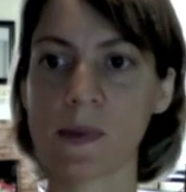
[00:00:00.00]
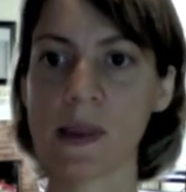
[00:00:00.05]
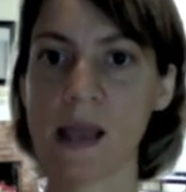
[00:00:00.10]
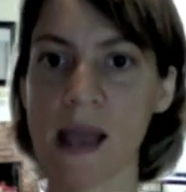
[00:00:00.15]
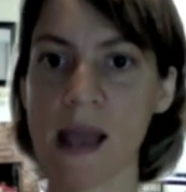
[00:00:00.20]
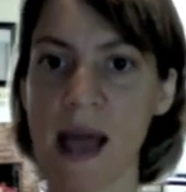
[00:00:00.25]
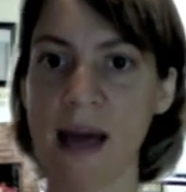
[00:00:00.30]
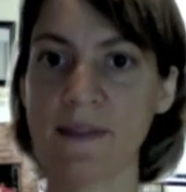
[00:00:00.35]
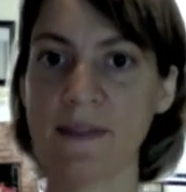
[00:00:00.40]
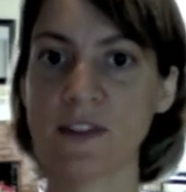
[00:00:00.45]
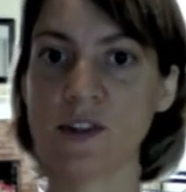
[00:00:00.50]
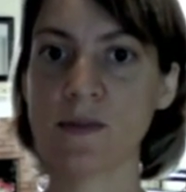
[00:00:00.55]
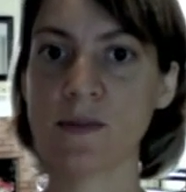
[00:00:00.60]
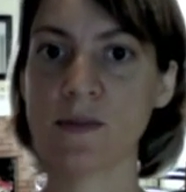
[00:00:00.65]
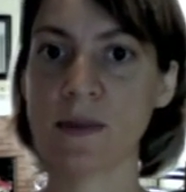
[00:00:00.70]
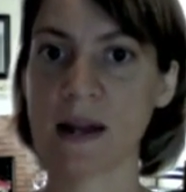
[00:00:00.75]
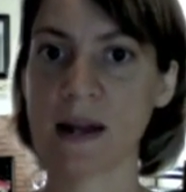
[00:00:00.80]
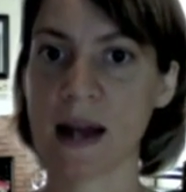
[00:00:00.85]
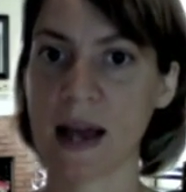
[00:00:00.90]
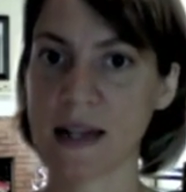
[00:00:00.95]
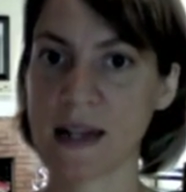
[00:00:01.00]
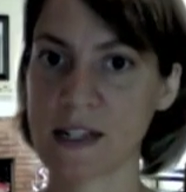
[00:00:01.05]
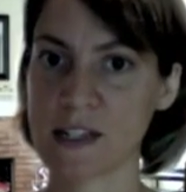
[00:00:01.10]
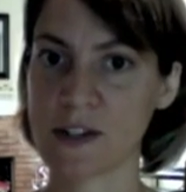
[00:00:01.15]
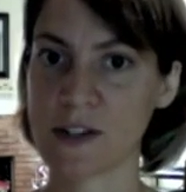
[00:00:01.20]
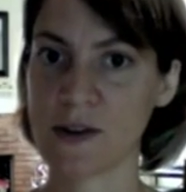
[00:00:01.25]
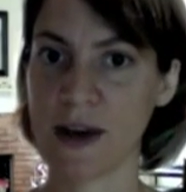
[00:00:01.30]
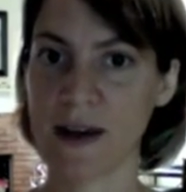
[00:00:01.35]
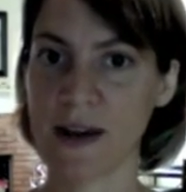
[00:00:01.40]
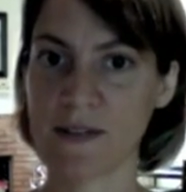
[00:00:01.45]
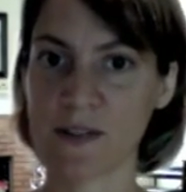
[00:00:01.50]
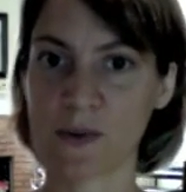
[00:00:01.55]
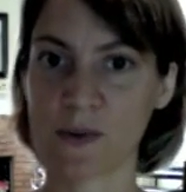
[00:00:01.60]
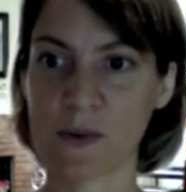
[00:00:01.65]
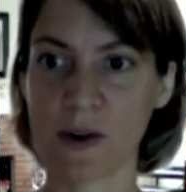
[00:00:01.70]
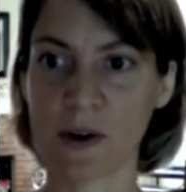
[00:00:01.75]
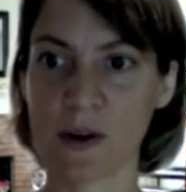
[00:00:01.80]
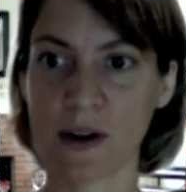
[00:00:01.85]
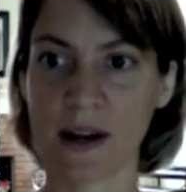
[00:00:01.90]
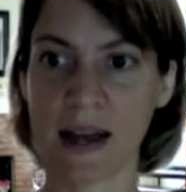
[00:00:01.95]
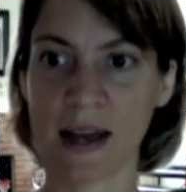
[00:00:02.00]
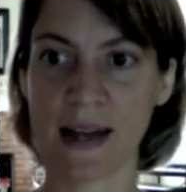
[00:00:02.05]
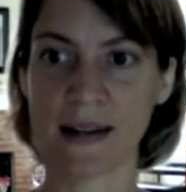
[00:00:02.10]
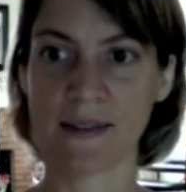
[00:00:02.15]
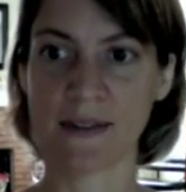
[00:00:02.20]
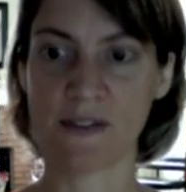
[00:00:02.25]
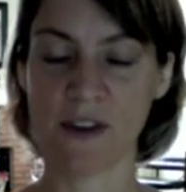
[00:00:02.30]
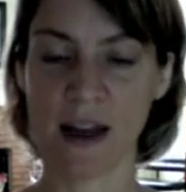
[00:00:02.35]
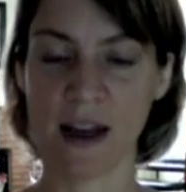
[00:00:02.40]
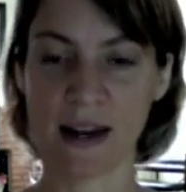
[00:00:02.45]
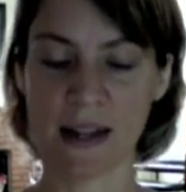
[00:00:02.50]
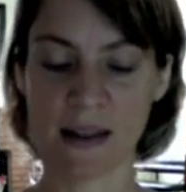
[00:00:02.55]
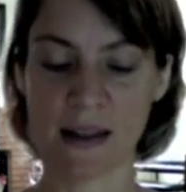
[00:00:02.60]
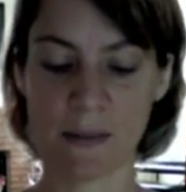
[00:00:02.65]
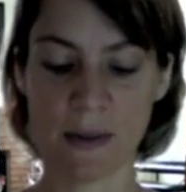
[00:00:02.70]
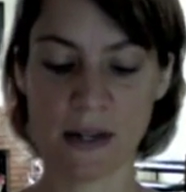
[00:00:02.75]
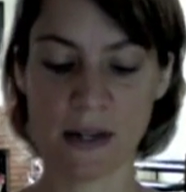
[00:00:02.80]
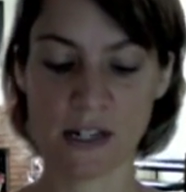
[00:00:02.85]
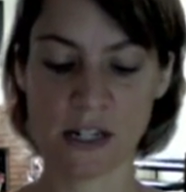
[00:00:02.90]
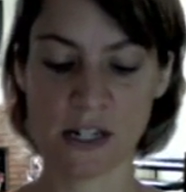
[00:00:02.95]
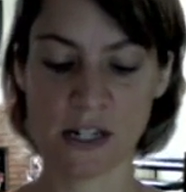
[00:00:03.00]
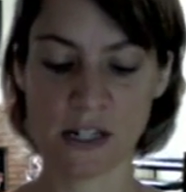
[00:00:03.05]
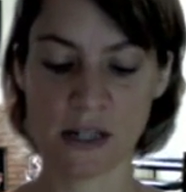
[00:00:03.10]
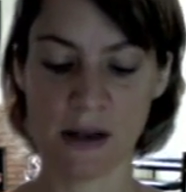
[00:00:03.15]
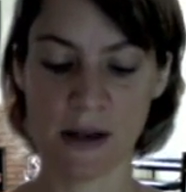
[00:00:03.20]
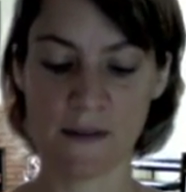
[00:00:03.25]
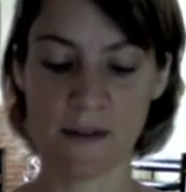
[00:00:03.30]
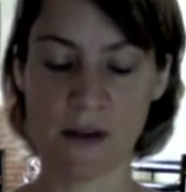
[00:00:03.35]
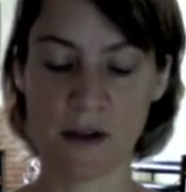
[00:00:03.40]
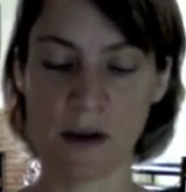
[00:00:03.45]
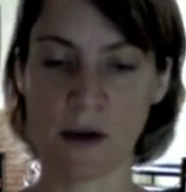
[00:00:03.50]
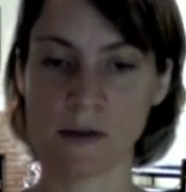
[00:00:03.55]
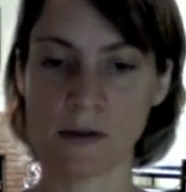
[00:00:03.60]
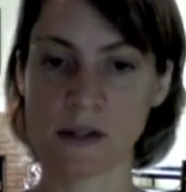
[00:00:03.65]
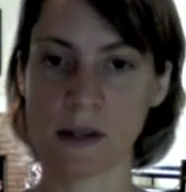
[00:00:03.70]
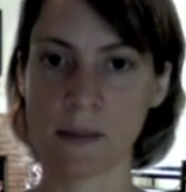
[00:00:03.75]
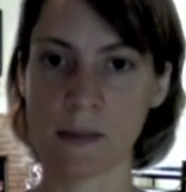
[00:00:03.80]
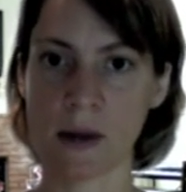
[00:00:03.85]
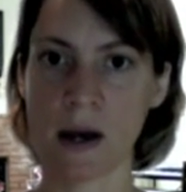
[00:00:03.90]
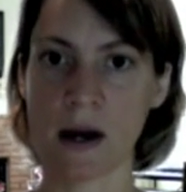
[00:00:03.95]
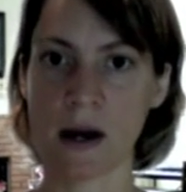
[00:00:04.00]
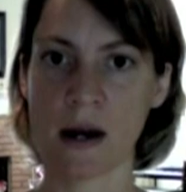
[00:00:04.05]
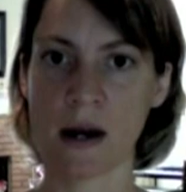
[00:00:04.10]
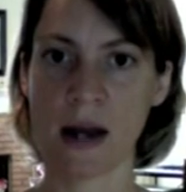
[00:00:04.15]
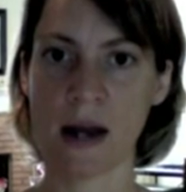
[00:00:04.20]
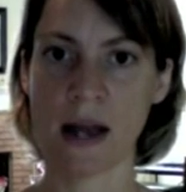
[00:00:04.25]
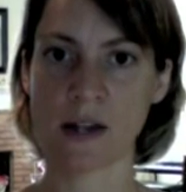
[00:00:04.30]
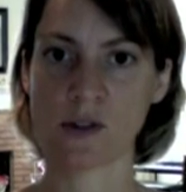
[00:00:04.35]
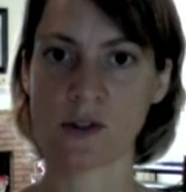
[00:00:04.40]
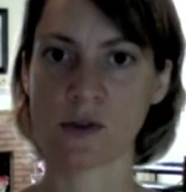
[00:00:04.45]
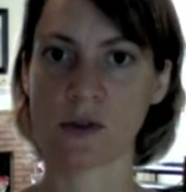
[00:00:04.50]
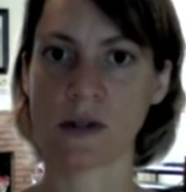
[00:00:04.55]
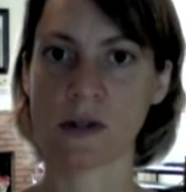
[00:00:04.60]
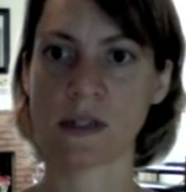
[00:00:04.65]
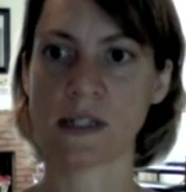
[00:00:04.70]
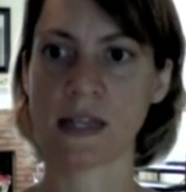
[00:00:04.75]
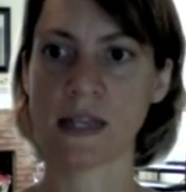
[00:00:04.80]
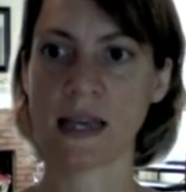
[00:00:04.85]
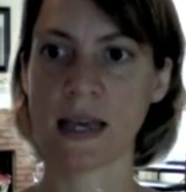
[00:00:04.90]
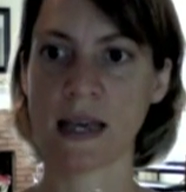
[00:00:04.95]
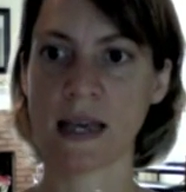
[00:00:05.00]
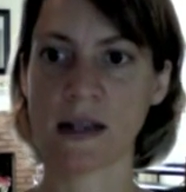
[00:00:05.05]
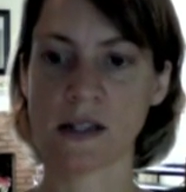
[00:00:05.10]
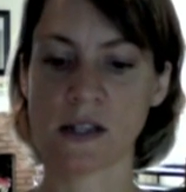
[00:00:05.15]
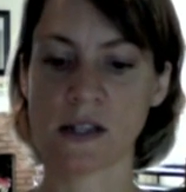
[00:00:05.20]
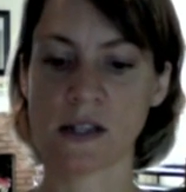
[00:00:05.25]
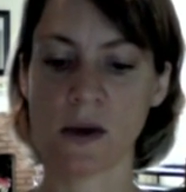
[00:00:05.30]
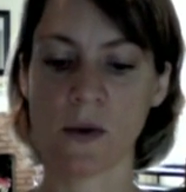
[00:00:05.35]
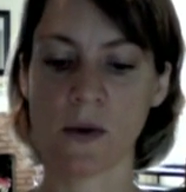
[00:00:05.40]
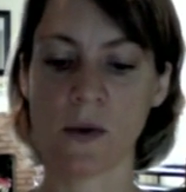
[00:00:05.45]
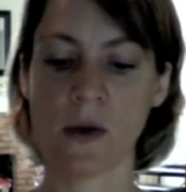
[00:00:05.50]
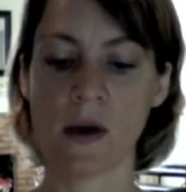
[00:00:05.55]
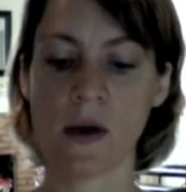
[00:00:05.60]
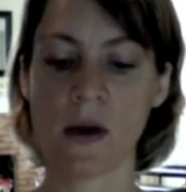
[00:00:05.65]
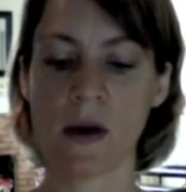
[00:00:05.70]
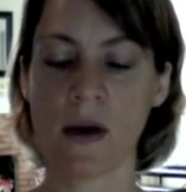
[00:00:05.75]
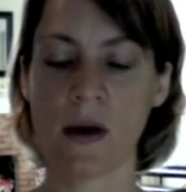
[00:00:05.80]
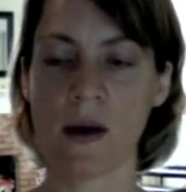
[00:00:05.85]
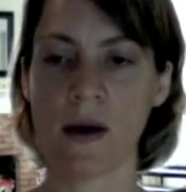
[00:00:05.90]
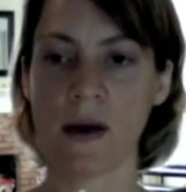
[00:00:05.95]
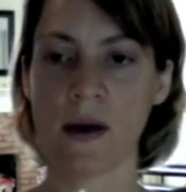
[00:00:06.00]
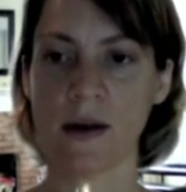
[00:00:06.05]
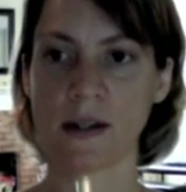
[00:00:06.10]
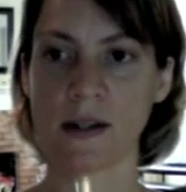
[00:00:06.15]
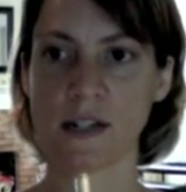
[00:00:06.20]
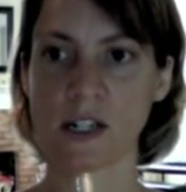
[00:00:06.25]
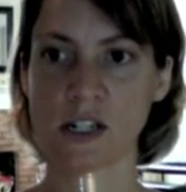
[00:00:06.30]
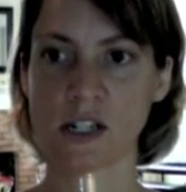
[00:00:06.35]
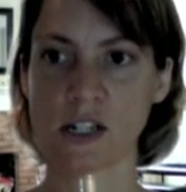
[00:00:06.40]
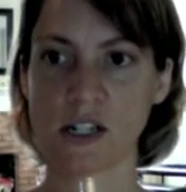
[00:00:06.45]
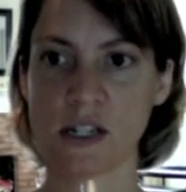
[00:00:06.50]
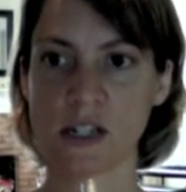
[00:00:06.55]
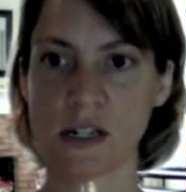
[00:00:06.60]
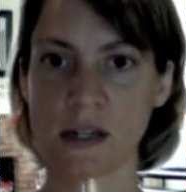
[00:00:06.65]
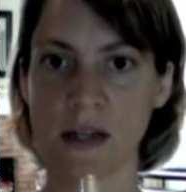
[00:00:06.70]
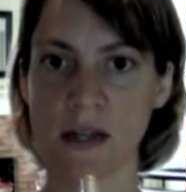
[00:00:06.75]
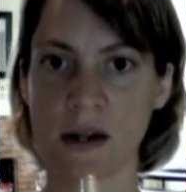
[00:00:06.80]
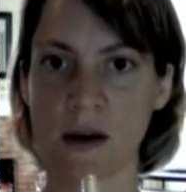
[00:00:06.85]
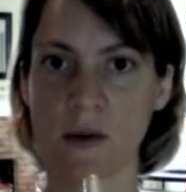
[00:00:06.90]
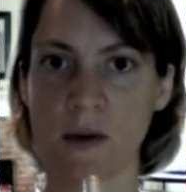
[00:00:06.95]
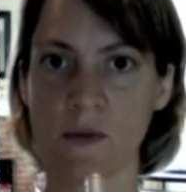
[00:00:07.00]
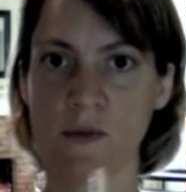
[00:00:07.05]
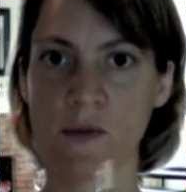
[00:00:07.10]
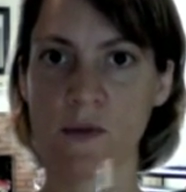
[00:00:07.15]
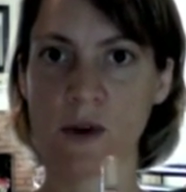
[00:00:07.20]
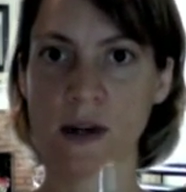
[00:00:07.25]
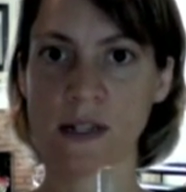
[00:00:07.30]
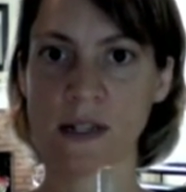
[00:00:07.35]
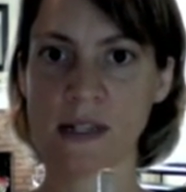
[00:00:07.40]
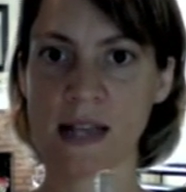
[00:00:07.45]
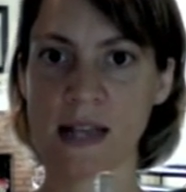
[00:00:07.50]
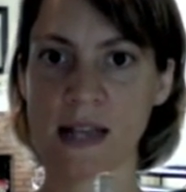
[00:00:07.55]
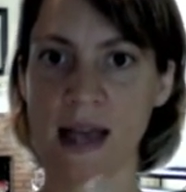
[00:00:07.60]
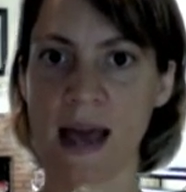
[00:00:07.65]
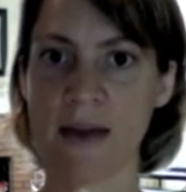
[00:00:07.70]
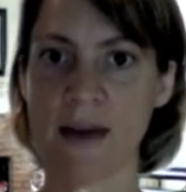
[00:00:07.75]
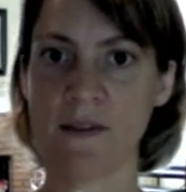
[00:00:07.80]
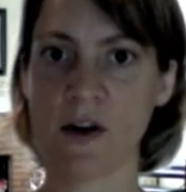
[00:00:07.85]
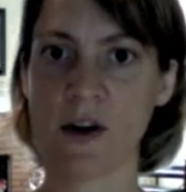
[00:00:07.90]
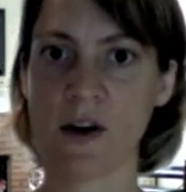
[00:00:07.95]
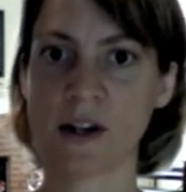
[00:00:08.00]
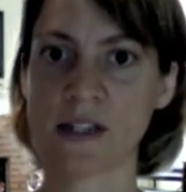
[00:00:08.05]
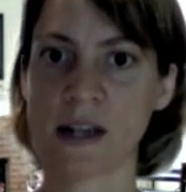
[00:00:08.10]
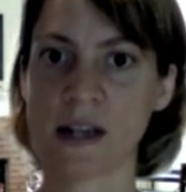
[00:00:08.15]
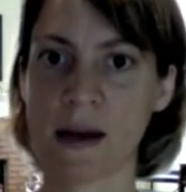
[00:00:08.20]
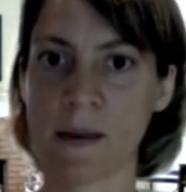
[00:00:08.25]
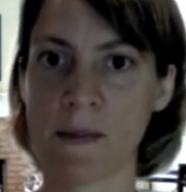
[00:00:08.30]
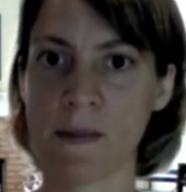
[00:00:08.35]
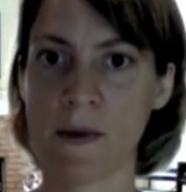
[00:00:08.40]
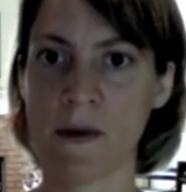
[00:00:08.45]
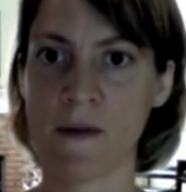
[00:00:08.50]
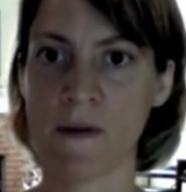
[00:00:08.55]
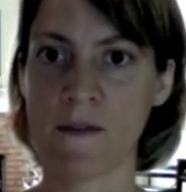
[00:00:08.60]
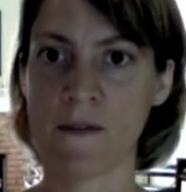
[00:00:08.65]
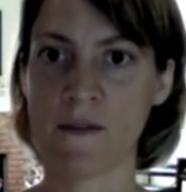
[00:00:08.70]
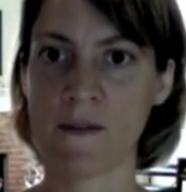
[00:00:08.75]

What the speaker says: I have to admit, I do have to work at finding the pitches of the notes. I'm not a natural at singing, so just, for us that have a hard time of,